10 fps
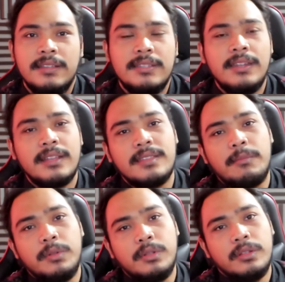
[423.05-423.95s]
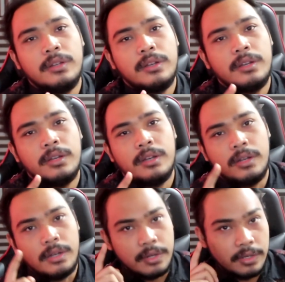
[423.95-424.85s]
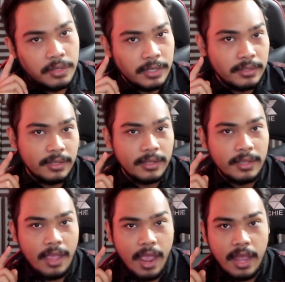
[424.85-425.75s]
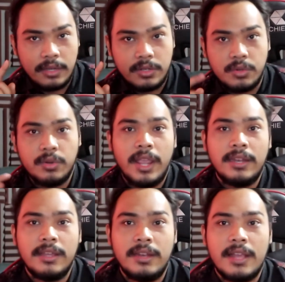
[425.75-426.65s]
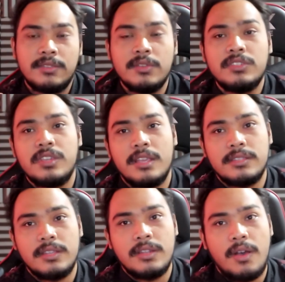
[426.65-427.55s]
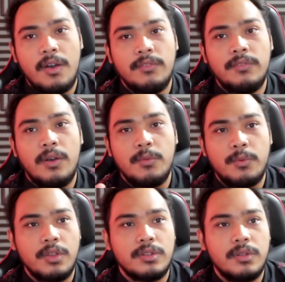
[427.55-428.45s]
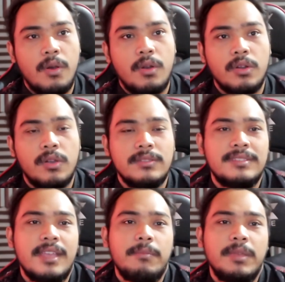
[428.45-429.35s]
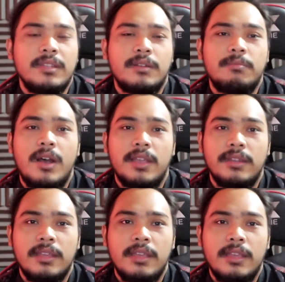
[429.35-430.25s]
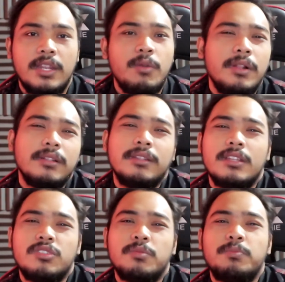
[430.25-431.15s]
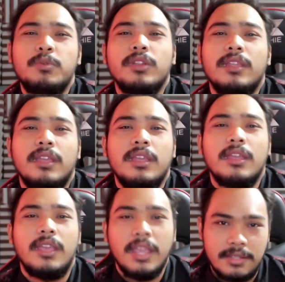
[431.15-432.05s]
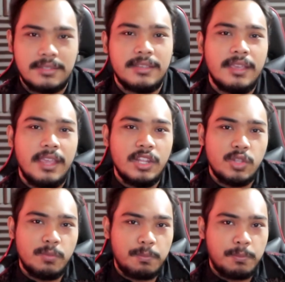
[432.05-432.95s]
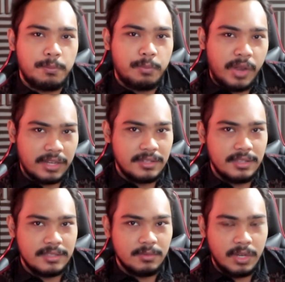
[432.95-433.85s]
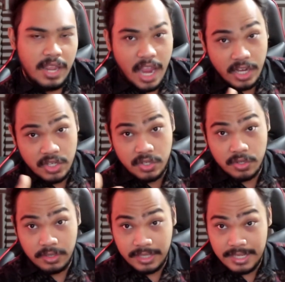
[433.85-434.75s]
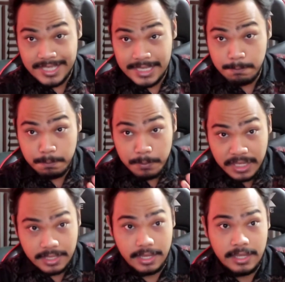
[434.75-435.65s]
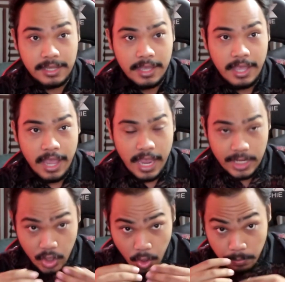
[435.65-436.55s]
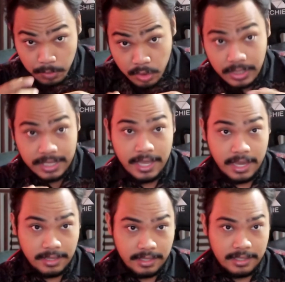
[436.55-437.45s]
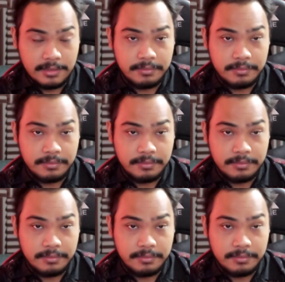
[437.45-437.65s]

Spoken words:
example, heard it, and create an association of a word or concept in their mind, they will need to put it into practice with actually speaking and communicating.